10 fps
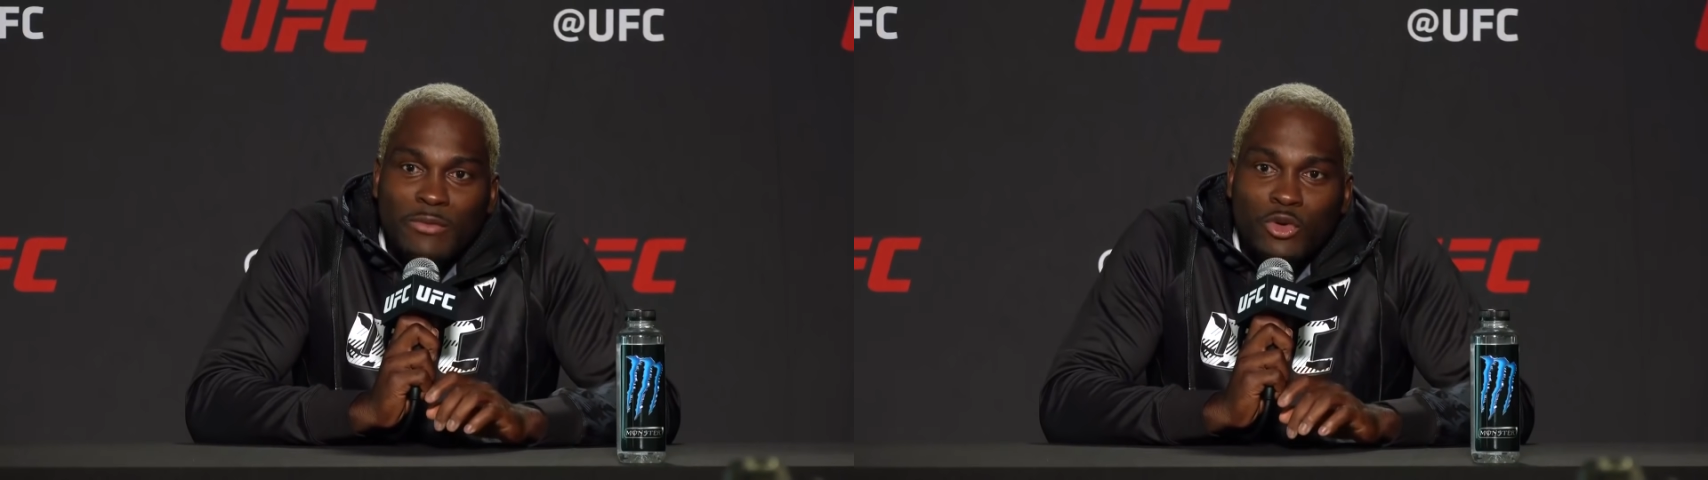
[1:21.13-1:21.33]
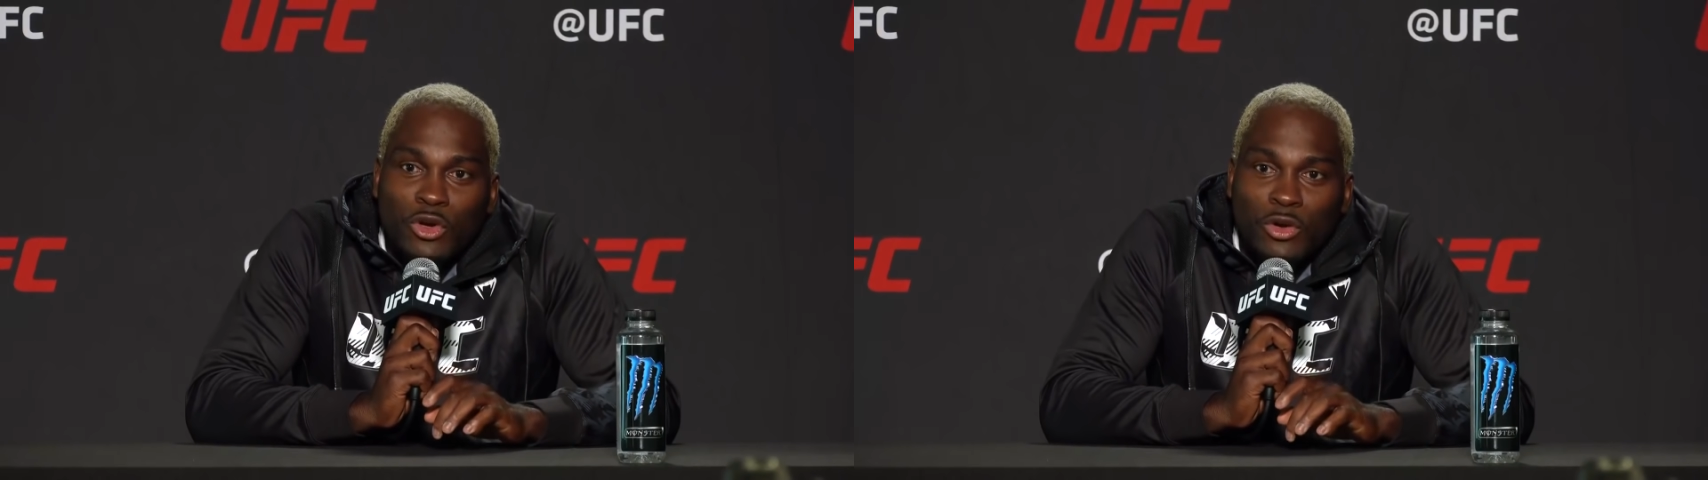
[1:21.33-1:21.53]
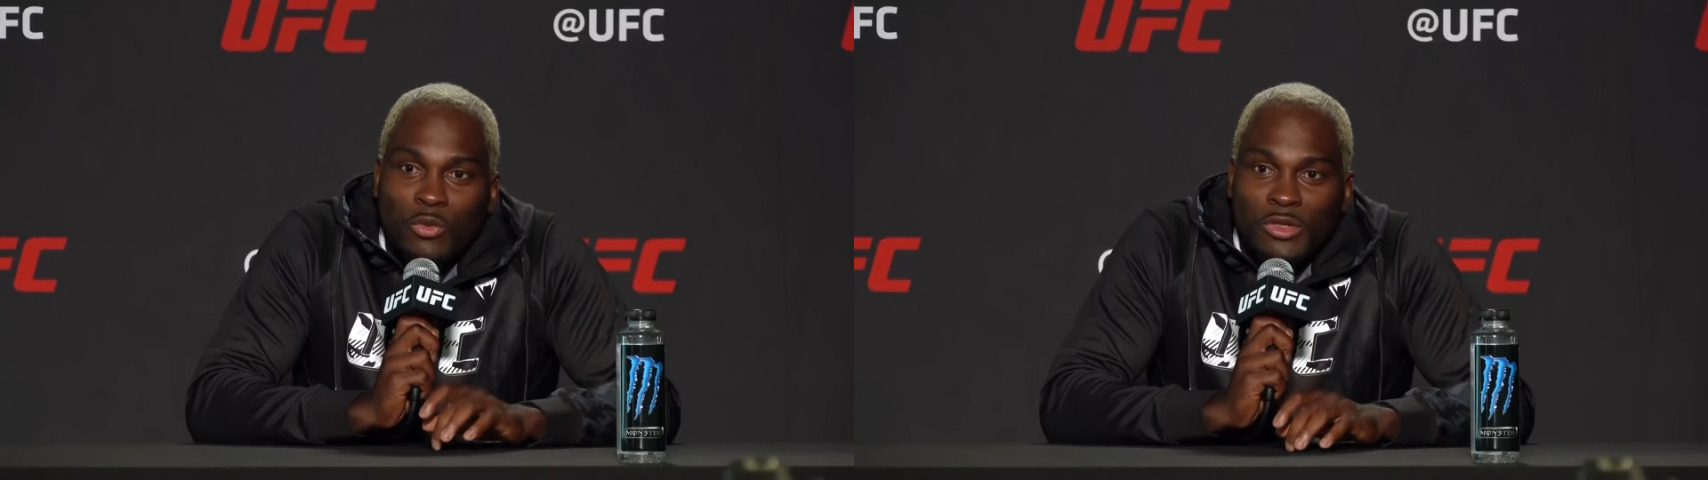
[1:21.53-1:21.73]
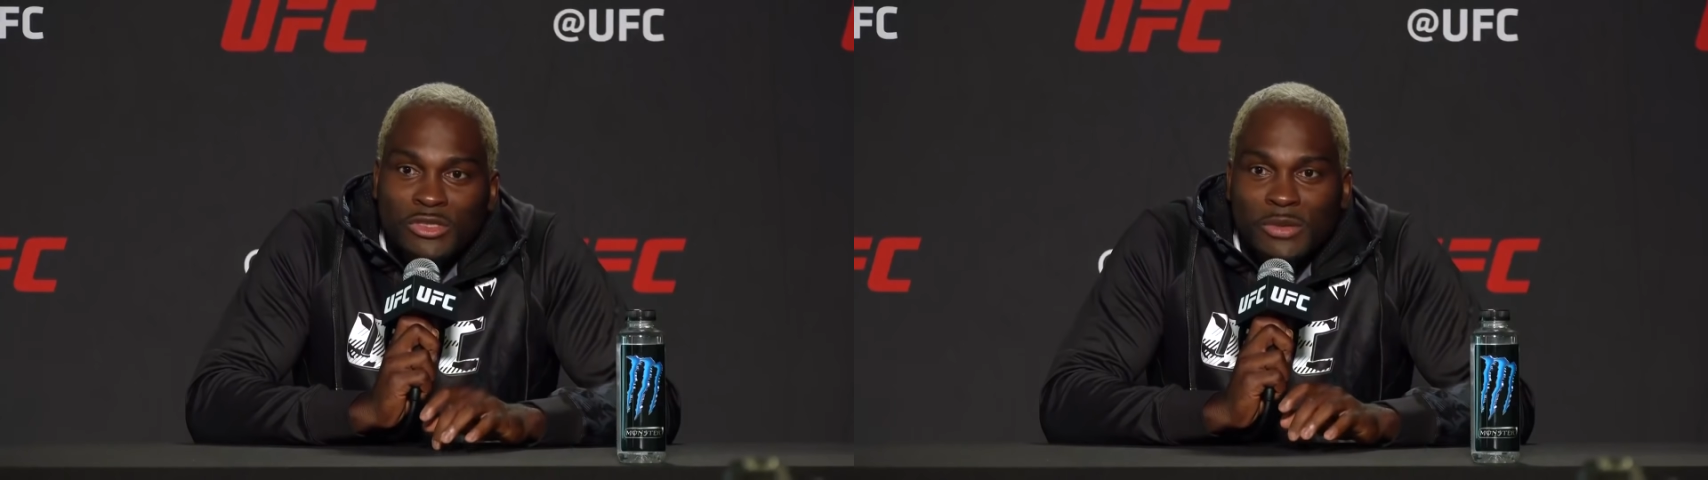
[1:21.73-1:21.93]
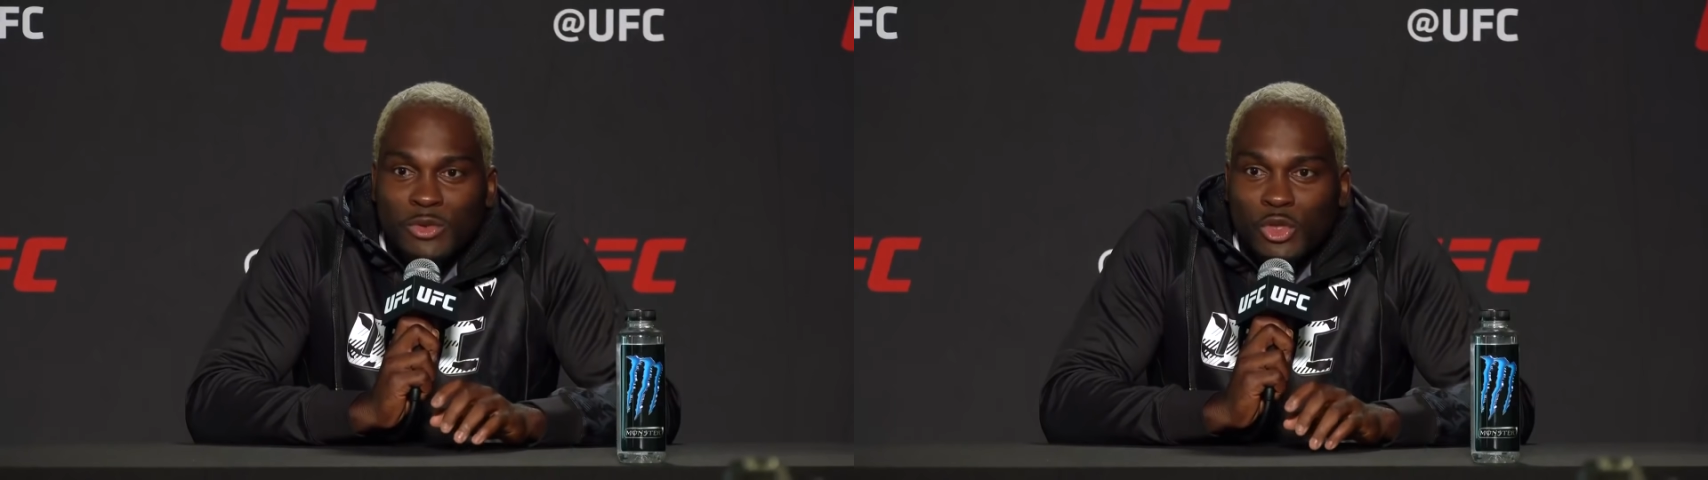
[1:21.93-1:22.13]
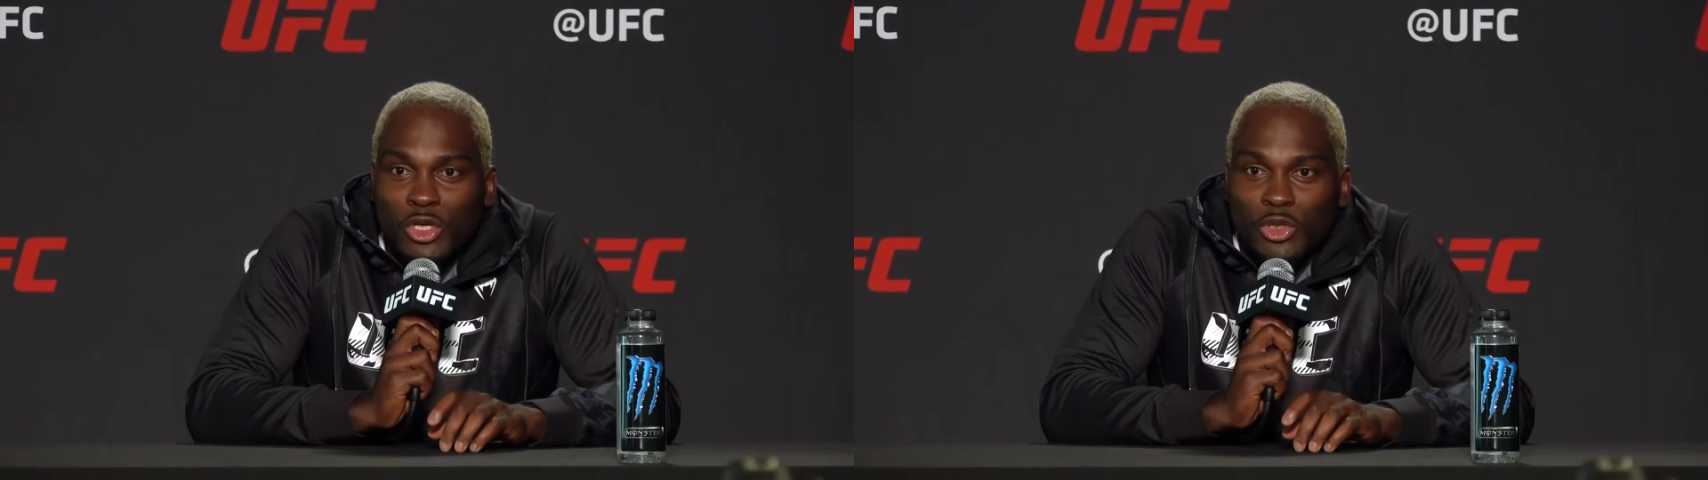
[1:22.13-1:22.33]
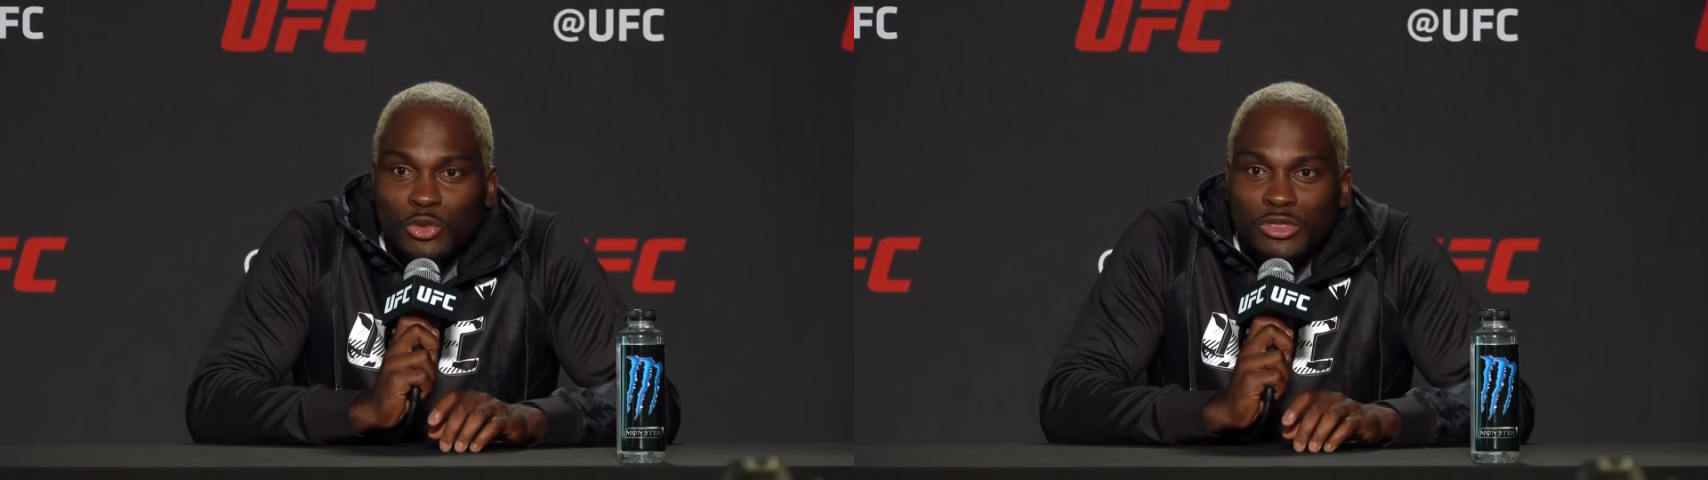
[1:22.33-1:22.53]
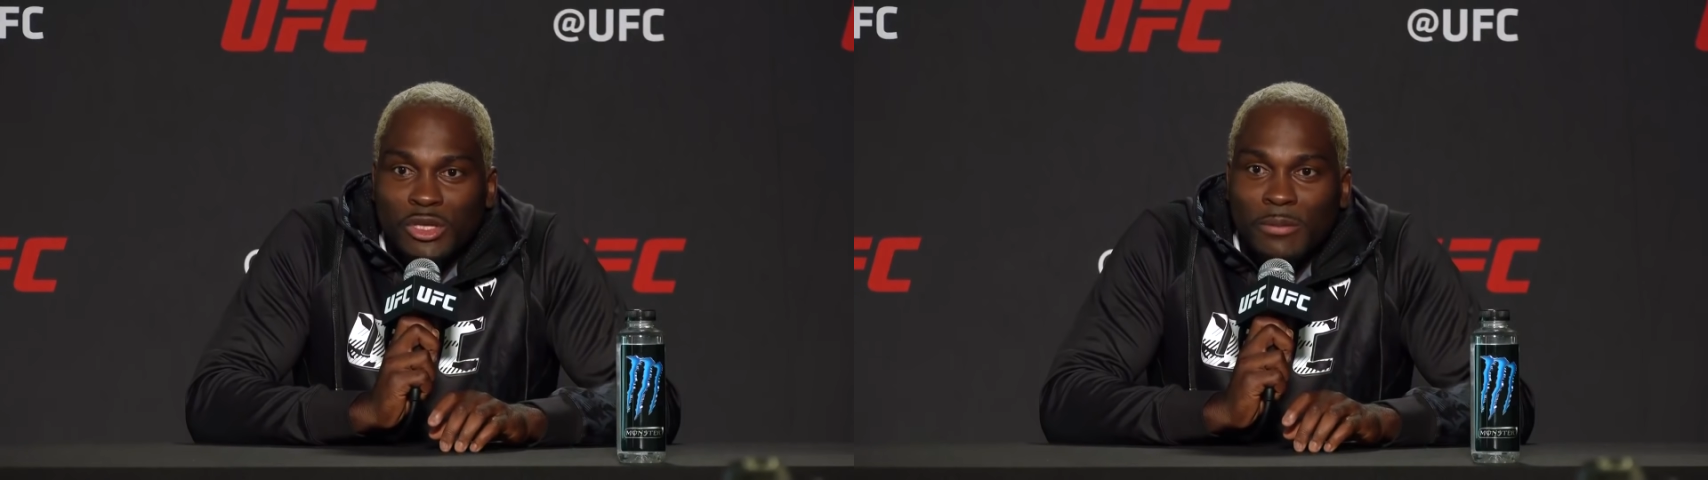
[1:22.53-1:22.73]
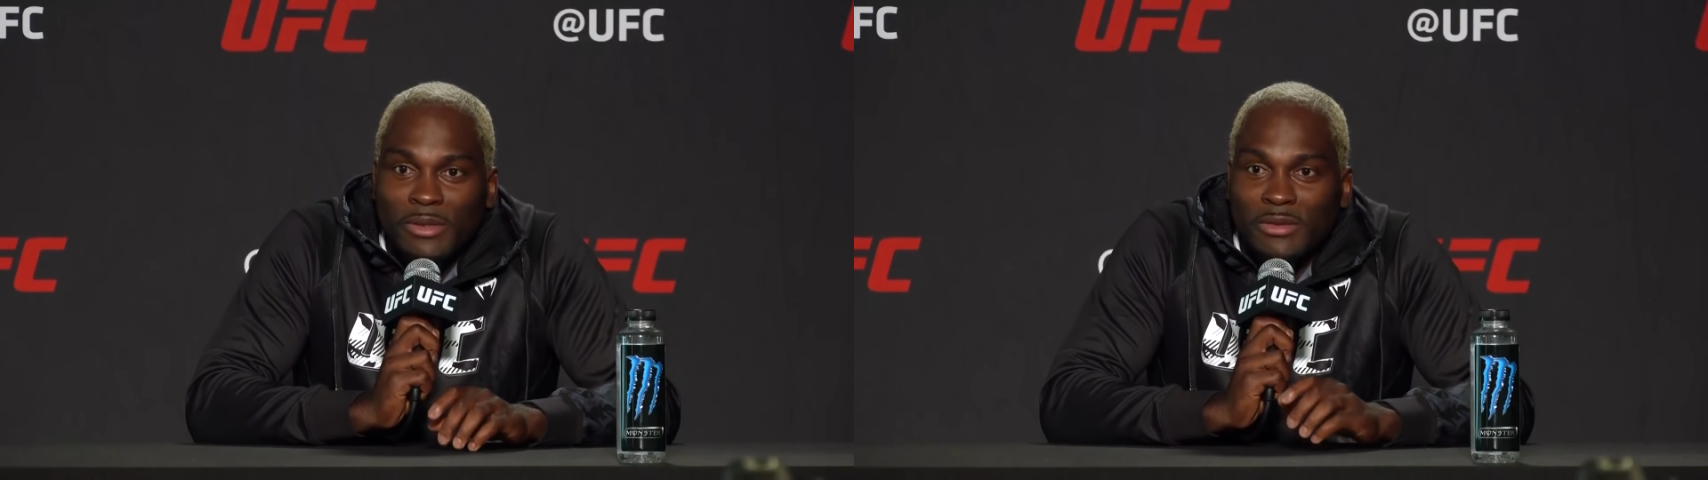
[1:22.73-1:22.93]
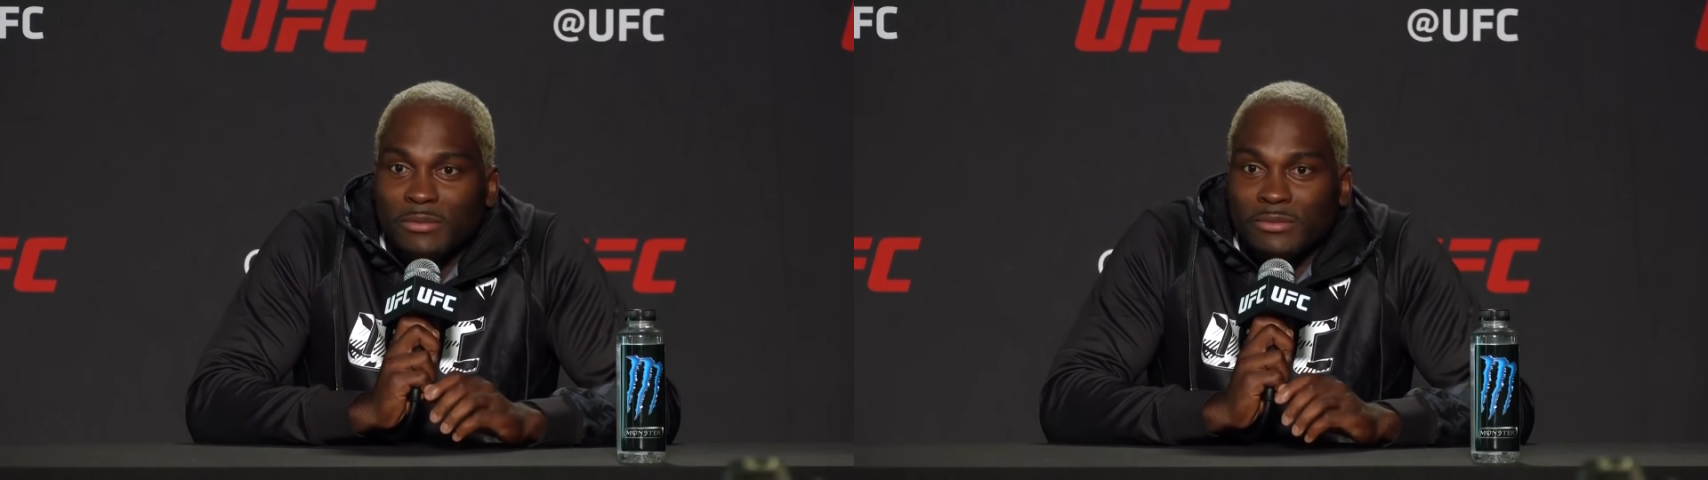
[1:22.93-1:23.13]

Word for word: you're going to win some, you're going to lose some, but the,